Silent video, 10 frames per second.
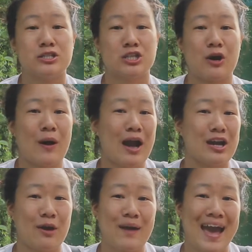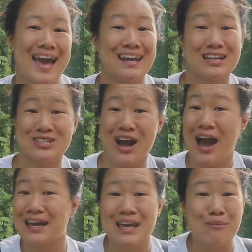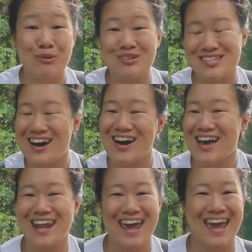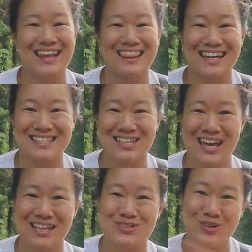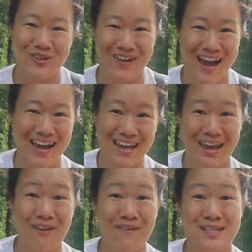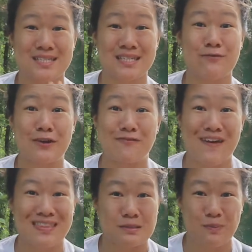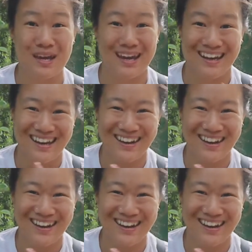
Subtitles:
So go ahead, get your hiking boots on, and let's get to it. I can't wait to see if we can find this plant.